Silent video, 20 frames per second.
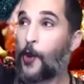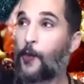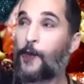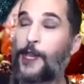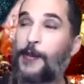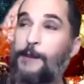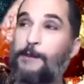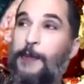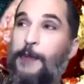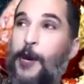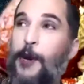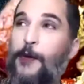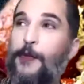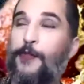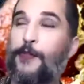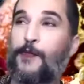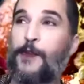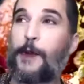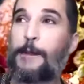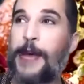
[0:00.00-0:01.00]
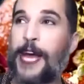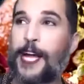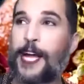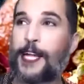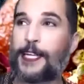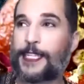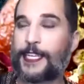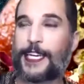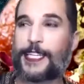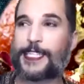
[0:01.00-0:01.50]
we both
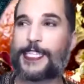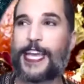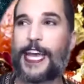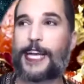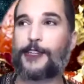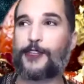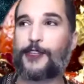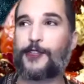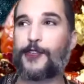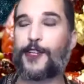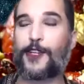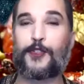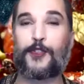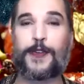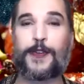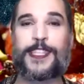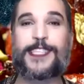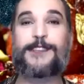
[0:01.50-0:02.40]
rebelled against the actor studio doing